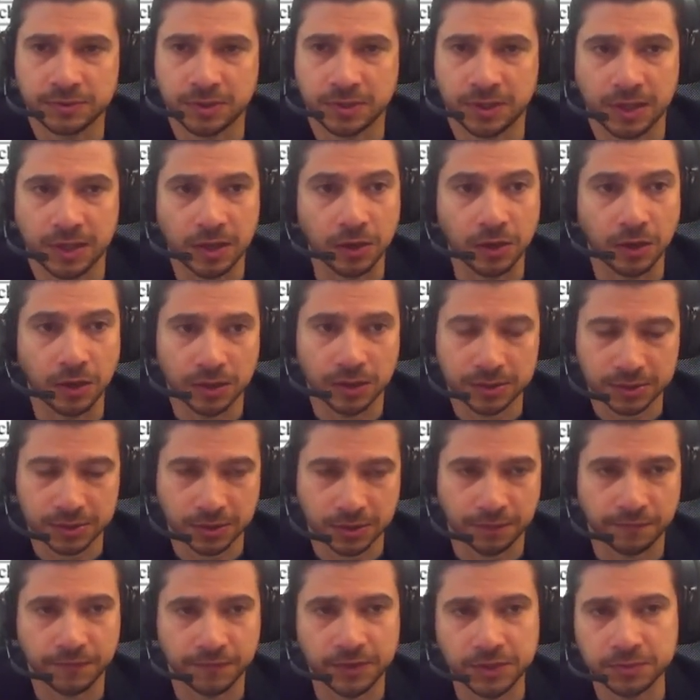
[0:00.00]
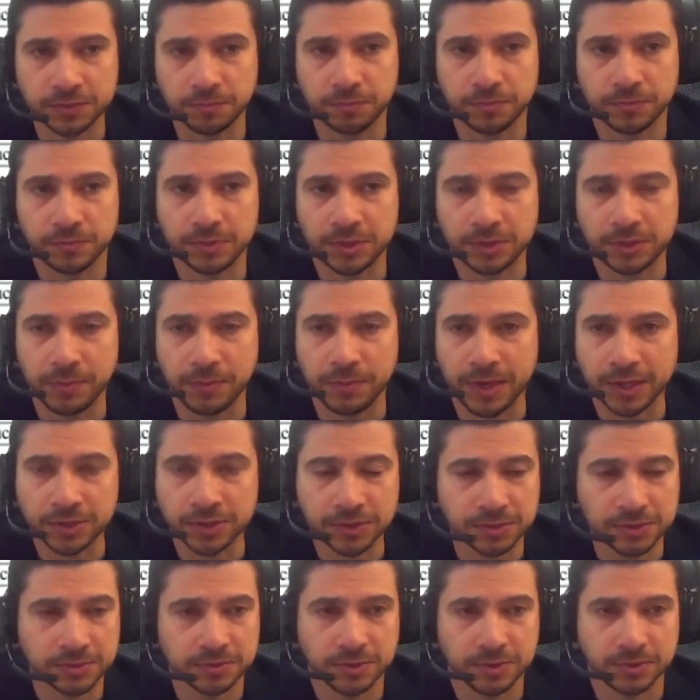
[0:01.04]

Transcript: There are logs of each match, the